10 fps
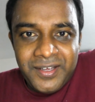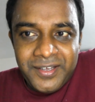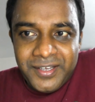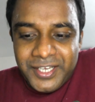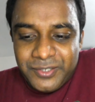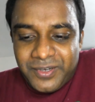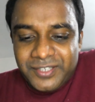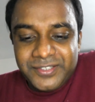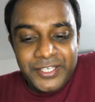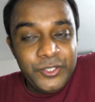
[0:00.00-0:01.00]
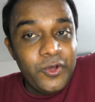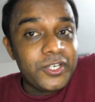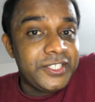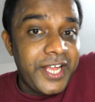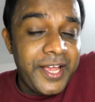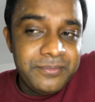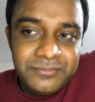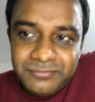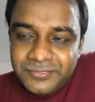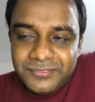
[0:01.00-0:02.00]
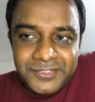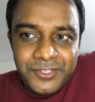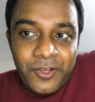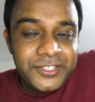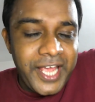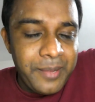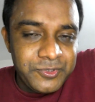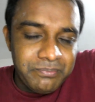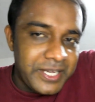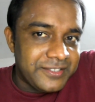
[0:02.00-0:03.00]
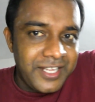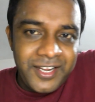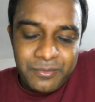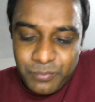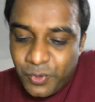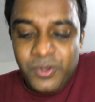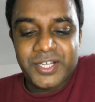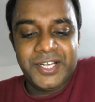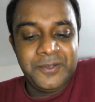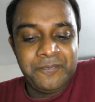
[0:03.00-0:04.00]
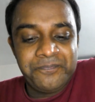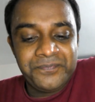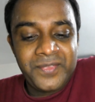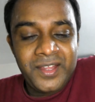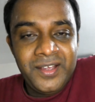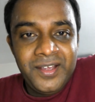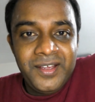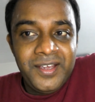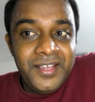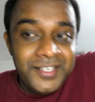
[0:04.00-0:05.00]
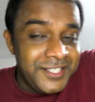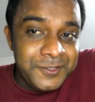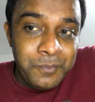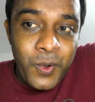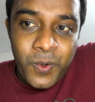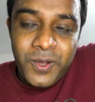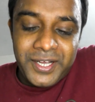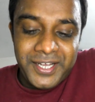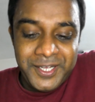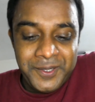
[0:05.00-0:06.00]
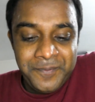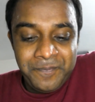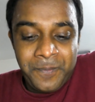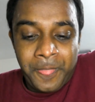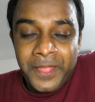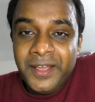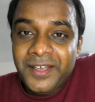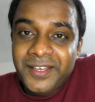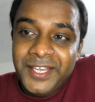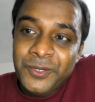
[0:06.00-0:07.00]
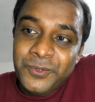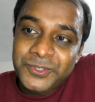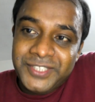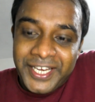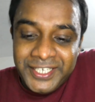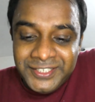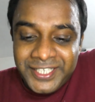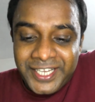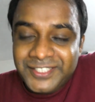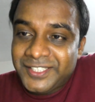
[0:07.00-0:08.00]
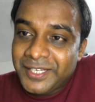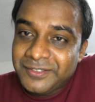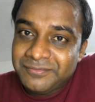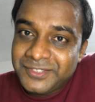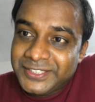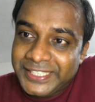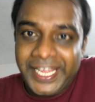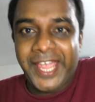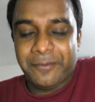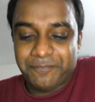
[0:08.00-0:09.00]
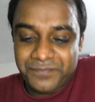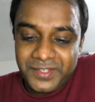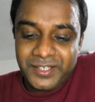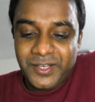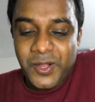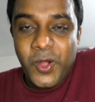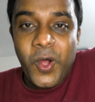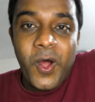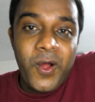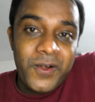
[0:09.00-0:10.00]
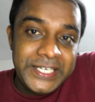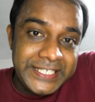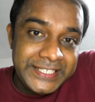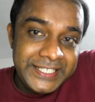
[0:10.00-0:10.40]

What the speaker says: It was a New York Times bestseller book. In this book, he used an interesting term called